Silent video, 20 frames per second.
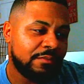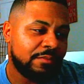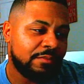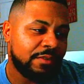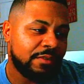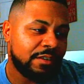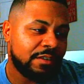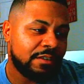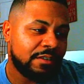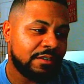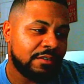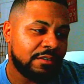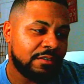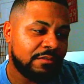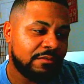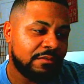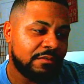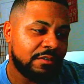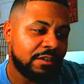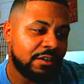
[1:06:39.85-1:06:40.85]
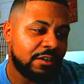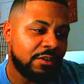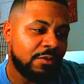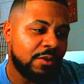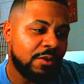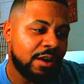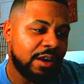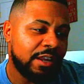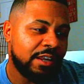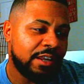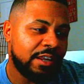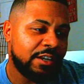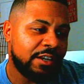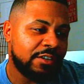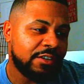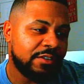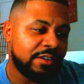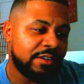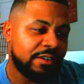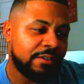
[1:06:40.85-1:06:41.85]
He had a quad
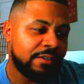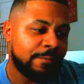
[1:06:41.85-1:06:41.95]
injury.